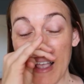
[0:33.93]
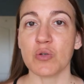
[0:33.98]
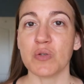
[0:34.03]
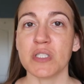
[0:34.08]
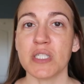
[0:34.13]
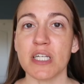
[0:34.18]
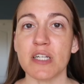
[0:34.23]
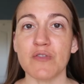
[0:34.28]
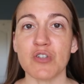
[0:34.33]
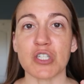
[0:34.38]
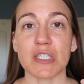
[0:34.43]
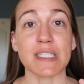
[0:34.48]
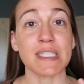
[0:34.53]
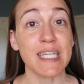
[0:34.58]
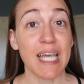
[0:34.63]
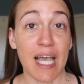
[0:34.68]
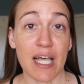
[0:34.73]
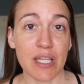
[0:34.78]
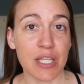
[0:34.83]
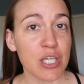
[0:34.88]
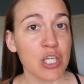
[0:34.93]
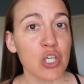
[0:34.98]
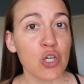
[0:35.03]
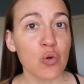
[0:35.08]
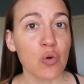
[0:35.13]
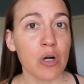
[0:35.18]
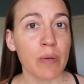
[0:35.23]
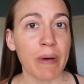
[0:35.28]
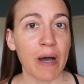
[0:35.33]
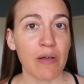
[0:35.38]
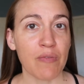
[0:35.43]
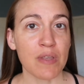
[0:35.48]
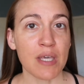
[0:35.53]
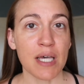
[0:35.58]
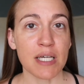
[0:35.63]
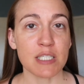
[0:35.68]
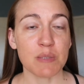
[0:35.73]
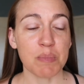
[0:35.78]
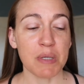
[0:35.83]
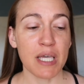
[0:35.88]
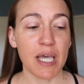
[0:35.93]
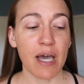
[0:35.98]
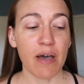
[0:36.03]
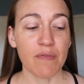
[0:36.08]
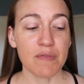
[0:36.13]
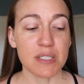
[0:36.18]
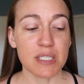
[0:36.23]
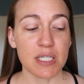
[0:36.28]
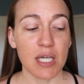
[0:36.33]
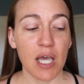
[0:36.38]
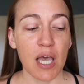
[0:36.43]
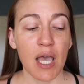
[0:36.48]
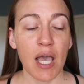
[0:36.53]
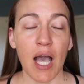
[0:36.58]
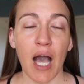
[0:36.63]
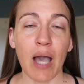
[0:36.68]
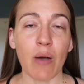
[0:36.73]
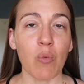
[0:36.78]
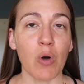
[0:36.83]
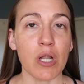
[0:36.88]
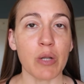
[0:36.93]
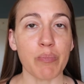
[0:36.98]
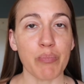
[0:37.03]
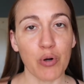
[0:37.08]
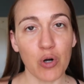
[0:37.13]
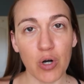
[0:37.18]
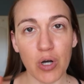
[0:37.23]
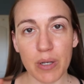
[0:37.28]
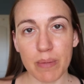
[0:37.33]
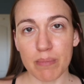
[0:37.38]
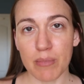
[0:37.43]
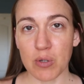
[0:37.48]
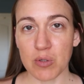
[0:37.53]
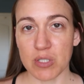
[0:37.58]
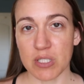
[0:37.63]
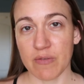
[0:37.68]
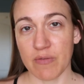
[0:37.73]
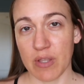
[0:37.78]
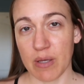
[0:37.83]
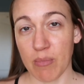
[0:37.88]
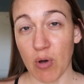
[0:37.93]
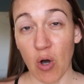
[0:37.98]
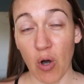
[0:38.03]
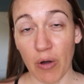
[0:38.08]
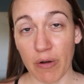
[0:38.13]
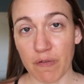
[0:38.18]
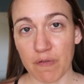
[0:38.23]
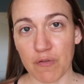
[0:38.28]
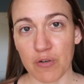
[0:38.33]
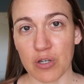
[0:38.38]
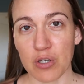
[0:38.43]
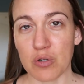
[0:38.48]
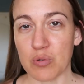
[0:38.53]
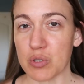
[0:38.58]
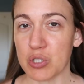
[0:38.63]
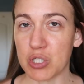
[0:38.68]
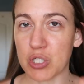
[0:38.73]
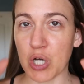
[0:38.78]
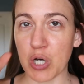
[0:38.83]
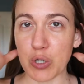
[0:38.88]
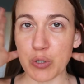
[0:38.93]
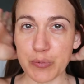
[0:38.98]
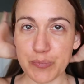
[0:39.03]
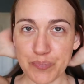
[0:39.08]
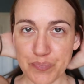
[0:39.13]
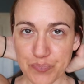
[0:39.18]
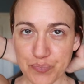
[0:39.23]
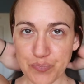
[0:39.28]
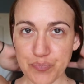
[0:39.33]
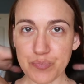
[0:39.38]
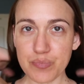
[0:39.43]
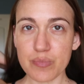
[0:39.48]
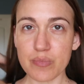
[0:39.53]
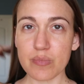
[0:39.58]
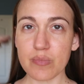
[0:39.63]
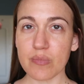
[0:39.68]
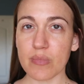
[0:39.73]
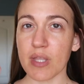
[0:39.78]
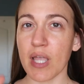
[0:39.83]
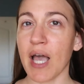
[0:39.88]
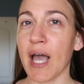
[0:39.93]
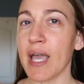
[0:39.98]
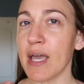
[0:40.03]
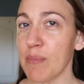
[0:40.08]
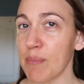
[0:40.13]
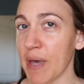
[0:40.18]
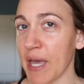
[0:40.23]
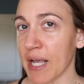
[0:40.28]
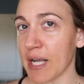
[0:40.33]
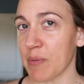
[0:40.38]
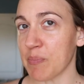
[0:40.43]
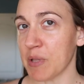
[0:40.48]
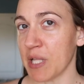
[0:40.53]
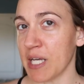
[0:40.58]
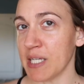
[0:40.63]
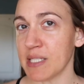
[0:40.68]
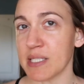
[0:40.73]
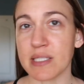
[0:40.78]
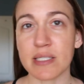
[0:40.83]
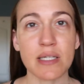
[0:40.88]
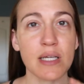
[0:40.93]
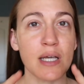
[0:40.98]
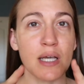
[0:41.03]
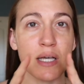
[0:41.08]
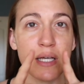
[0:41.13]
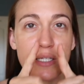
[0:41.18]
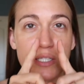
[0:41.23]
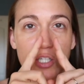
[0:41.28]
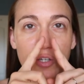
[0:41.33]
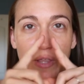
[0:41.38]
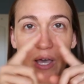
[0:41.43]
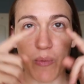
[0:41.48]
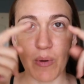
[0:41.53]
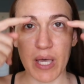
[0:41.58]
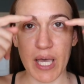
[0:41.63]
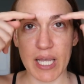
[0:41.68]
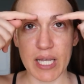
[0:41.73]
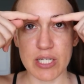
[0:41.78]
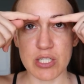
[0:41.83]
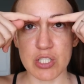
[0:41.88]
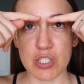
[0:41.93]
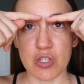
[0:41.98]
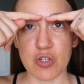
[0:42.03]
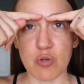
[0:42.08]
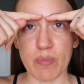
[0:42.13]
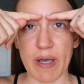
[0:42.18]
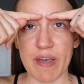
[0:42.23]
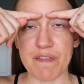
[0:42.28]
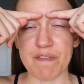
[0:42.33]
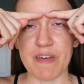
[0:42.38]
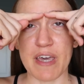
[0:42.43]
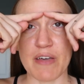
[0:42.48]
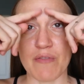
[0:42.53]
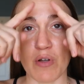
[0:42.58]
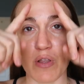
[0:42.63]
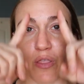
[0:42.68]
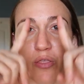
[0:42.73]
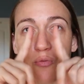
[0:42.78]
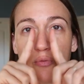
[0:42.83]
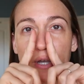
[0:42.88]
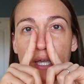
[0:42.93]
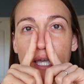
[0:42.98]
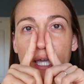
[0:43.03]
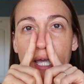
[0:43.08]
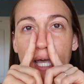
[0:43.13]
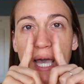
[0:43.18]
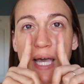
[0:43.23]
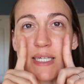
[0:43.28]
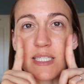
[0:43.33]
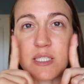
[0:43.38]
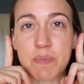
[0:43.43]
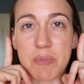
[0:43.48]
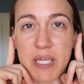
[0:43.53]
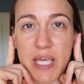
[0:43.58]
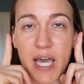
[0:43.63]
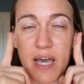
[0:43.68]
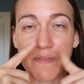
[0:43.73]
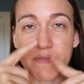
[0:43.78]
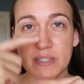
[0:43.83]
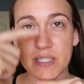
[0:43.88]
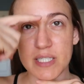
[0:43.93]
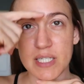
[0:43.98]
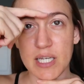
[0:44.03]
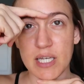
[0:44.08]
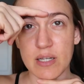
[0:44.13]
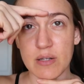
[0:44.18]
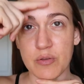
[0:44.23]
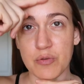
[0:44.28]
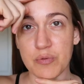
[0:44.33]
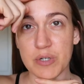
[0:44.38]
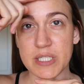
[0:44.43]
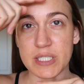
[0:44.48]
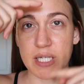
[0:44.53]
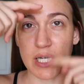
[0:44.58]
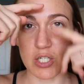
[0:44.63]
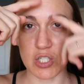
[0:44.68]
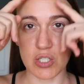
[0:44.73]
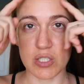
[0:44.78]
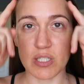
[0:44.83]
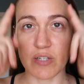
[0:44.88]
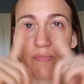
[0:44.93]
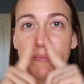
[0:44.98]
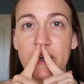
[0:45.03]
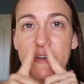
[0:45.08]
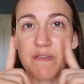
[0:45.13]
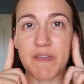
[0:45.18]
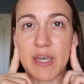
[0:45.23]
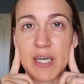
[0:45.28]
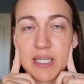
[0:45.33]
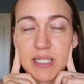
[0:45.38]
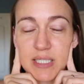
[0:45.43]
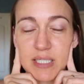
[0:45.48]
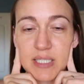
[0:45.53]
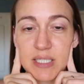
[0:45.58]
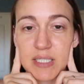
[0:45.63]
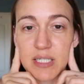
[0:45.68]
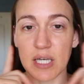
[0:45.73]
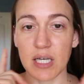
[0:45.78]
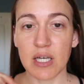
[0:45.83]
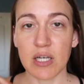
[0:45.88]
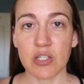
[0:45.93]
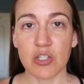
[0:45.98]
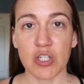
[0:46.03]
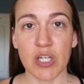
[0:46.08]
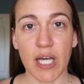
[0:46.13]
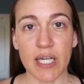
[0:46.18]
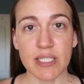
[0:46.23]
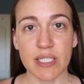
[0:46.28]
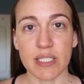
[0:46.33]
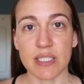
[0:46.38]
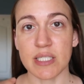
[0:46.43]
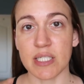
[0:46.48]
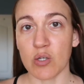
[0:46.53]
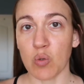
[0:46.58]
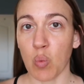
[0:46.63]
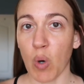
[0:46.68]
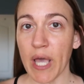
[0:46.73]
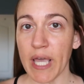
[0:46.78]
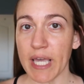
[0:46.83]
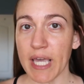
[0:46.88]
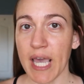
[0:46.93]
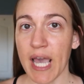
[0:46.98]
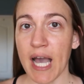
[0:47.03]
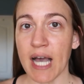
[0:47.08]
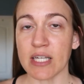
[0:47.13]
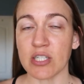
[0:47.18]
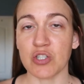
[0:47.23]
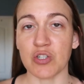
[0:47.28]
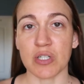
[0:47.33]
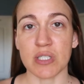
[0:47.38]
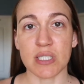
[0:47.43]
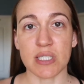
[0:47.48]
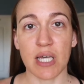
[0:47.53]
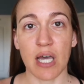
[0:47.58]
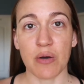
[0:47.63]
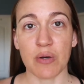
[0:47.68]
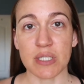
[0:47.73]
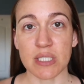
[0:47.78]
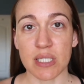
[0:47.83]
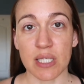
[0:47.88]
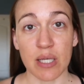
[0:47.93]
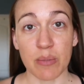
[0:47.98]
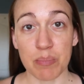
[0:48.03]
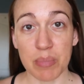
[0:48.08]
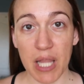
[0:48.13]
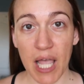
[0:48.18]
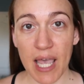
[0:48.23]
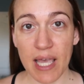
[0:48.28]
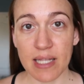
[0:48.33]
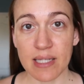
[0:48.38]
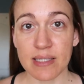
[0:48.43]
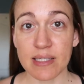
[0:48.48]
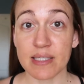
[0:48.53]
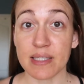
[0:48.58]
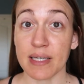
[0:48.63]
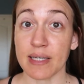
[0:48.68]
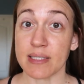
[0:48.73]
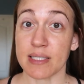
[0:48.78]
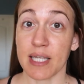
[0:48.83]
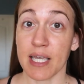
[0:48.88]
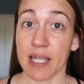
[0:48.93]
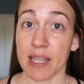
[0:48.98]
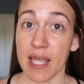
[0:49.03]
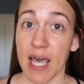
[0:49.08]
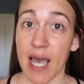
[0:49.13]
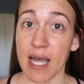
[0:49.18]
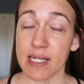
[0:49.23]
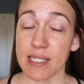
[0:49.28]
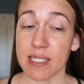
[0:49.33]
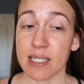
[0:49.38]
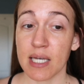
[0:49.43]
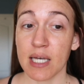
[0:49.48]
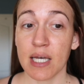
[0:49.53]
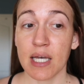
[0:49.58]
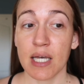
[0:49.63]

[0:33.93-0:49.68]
so instead of just telling you about the SPFs, I wanna put most of them on for you. So I am makeupless, so that way I can do my favorite three SPFs in three sections of my face. So you guys can see white cast, you can see how easily it blends, things like that.